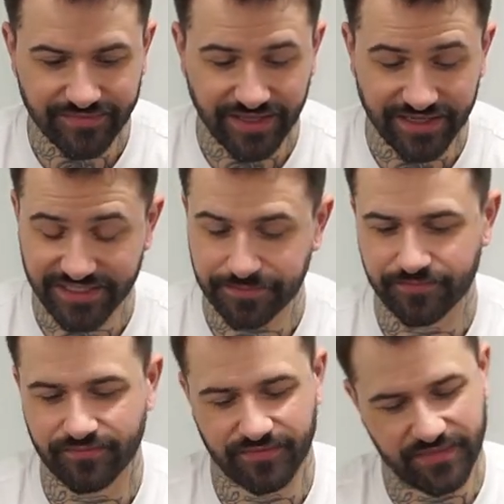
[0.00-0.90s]
There's
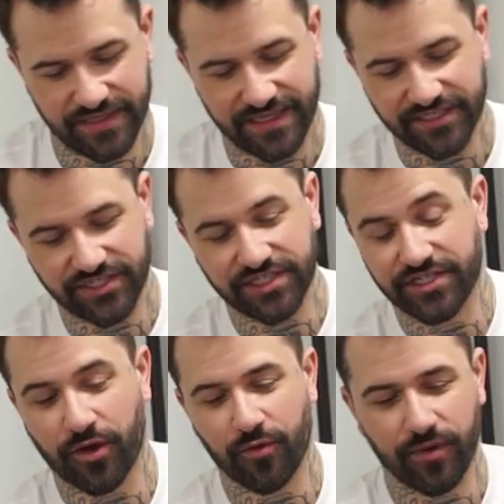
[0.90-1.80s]
there's just
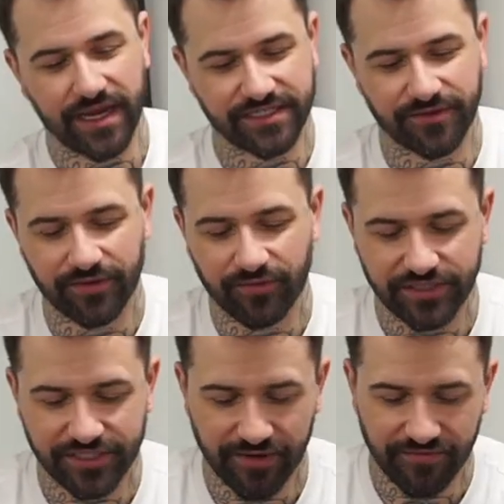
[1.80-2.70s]
no weight to it
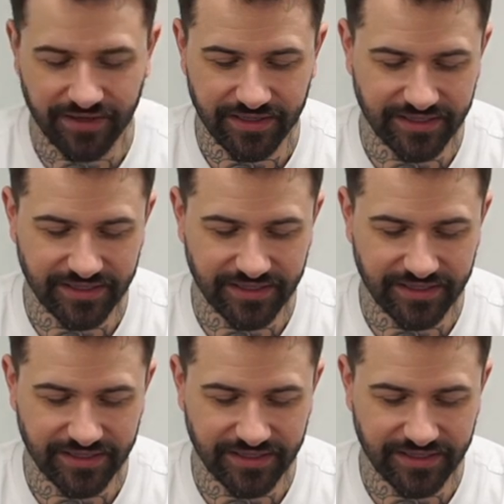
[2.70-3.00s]
whatsoever.